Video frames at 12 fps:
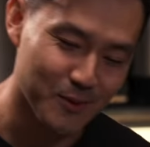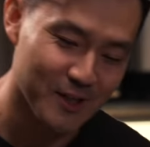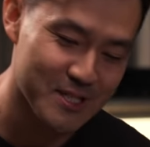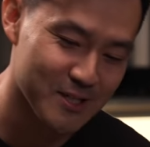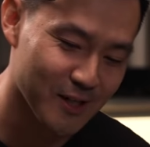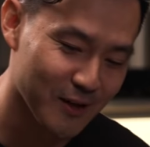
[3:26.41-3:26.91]
we're gonna
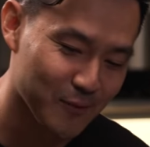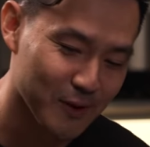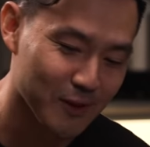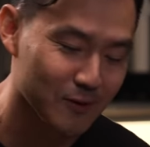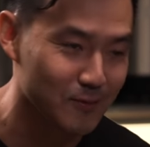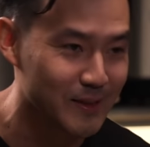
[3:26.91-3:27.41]
start off with
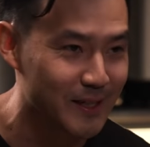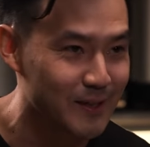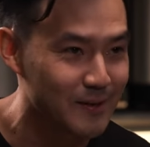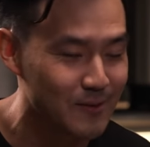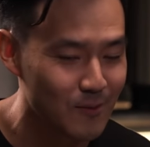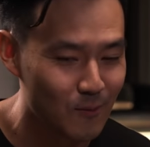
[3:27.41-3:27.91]
three
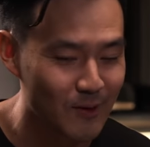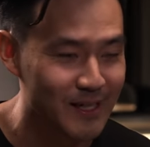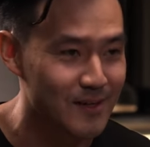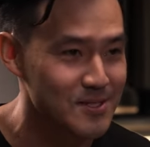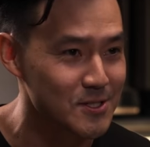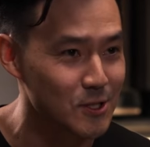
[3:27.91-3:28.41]
one
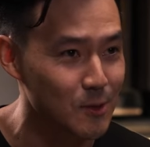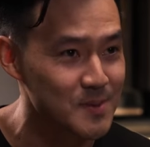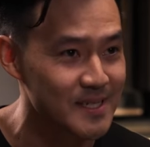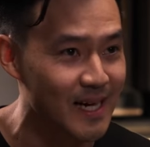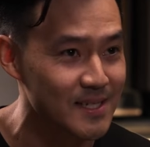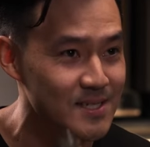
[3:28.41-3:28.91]
ounce scoops.
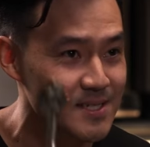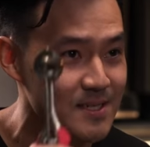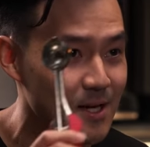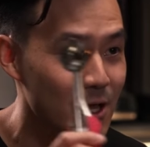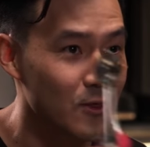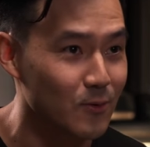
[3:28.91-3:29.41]
That's
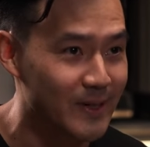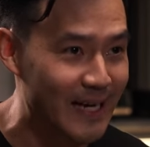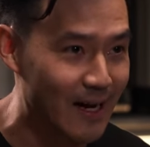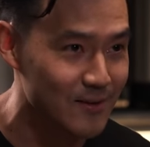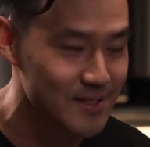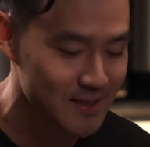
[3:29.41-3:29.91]
three, three
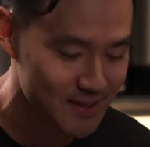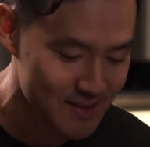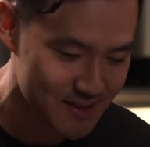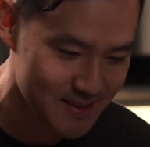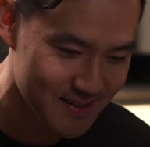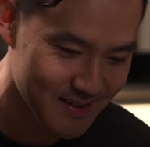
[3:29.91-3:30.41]

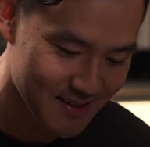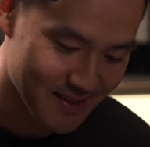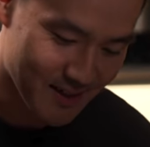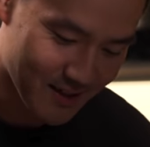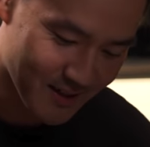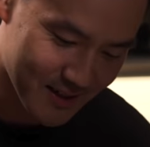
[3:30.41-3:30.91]
ounces. Okay.
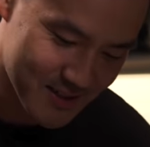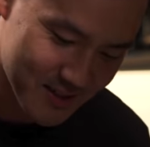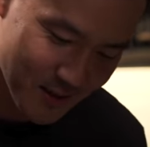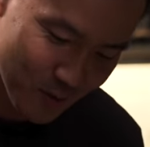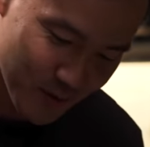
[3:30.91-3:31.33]
All right, so